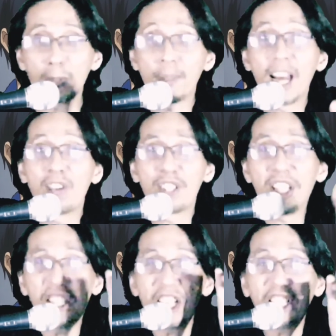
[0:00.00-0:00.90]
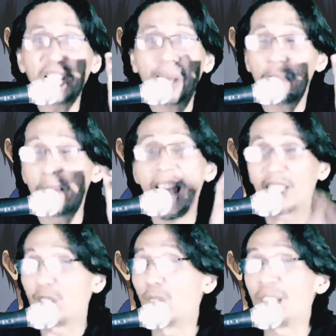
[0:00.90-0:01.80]
bigla niyong sisingitan ng
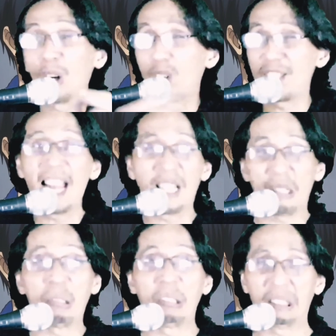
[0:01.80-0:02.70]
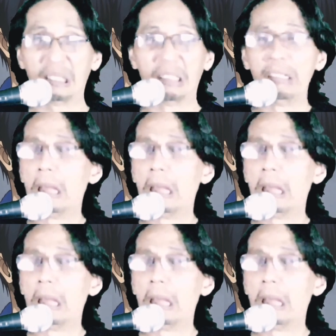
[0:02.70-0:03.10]
backstory or side story to.